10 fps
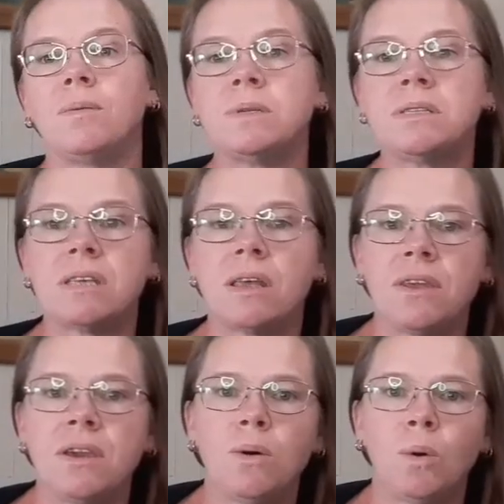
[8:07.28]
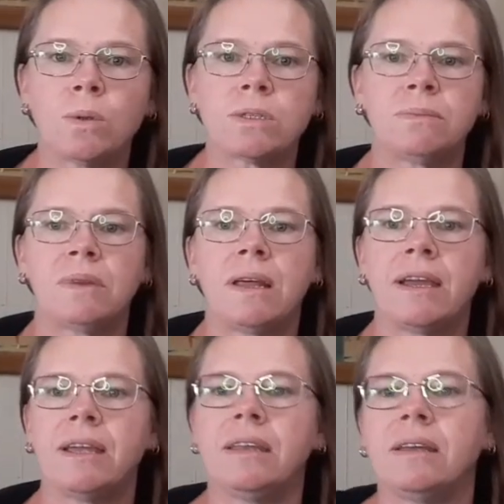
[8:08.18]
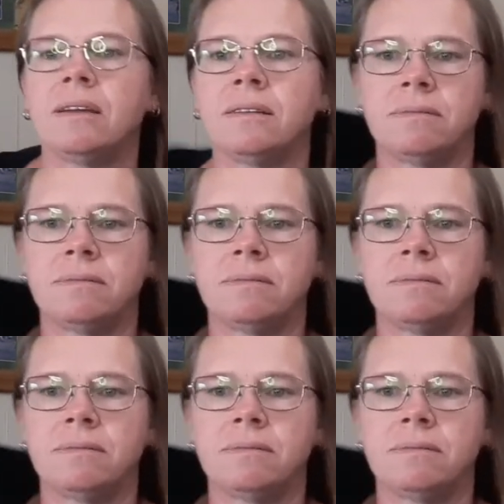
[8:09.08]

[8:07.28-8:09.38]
Was the Autumn Lane